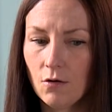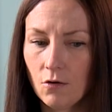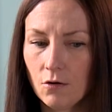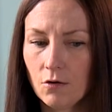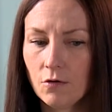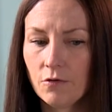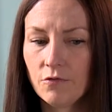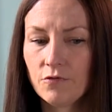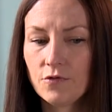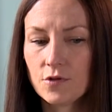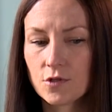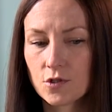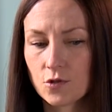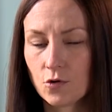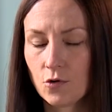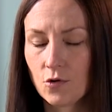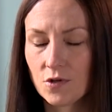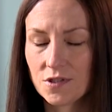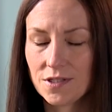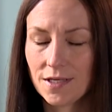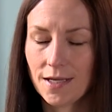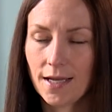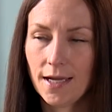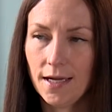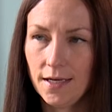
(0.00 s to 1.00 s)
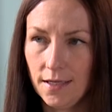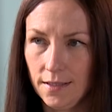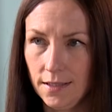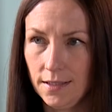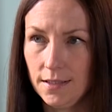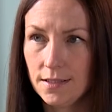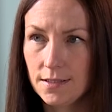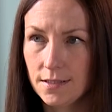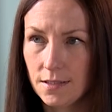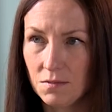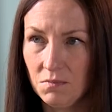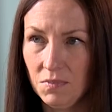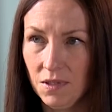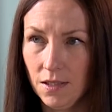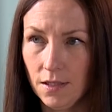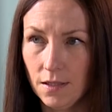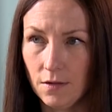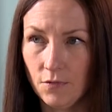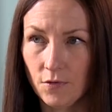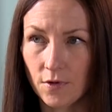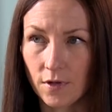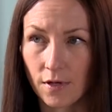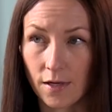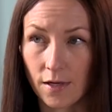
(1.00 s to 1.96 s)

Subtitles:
of the songs, they kind of needed to be in the